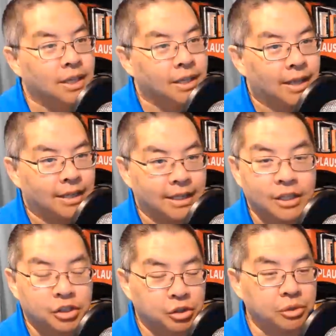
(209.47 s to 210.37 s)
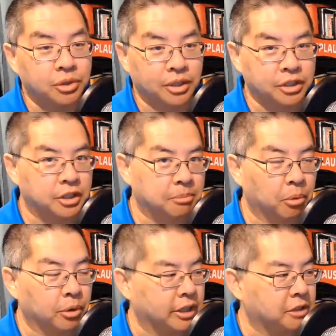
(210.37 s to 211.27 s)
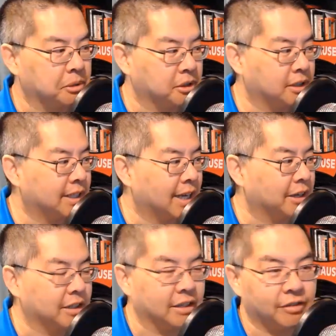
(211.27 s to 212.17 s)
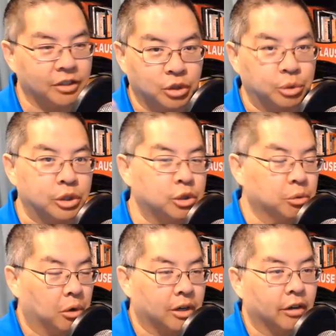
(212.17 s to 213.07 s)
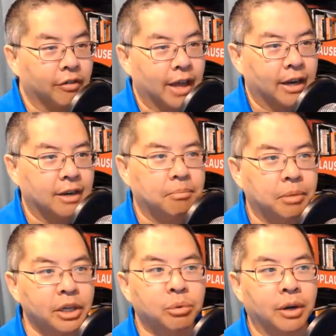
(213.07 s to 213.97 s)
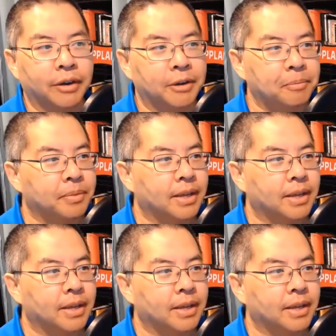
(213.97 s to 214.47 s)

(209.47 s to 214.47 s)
that Data Studio doesn't support in its built-in calculated fields, you can do all of that in BigQuery